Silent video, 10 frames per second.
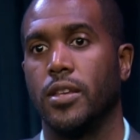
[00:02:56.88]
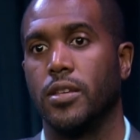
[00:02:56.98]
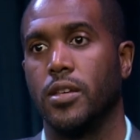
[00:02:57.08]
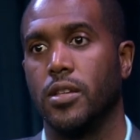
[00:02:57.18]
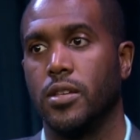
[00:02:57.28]
And
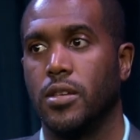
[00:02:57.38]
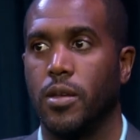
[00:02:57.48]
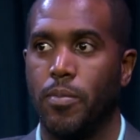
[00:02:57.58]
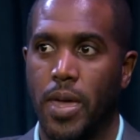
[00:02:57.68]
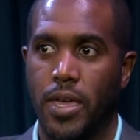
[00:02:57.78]
then
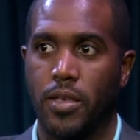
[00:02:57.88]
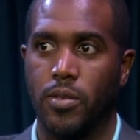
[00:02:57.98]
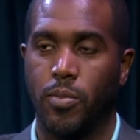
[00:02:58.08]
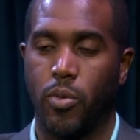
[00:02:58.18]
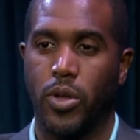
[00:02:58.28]
the
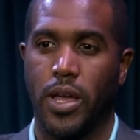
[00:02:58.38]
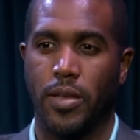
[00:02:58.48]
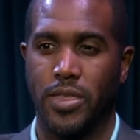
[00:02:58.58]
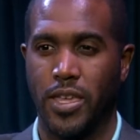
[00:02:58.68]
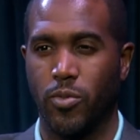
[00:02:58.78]
main point
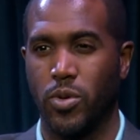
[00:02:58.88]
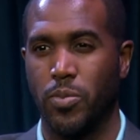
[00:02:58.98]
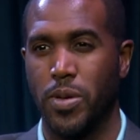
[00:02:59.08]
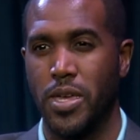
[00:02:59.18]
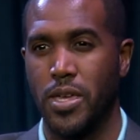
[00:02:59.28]
I think
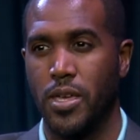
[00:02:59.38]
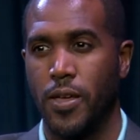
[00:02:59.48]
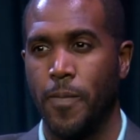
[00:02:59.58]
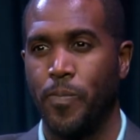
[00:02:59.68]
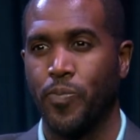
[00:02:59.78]
would
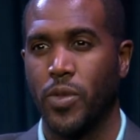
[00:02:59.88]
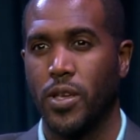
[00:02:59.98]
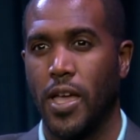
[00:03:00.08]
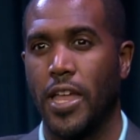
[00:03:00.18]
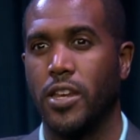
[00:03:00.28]
be,
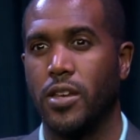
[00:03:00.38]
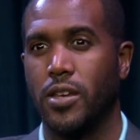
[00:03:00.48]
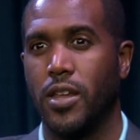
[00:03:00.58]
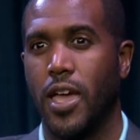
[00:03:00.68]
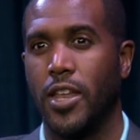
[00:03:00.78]

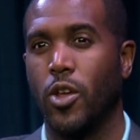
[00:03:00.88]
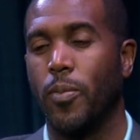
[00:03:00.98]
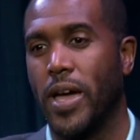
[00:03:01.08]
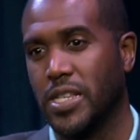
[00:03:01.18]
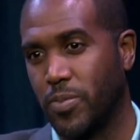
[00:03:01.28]
I know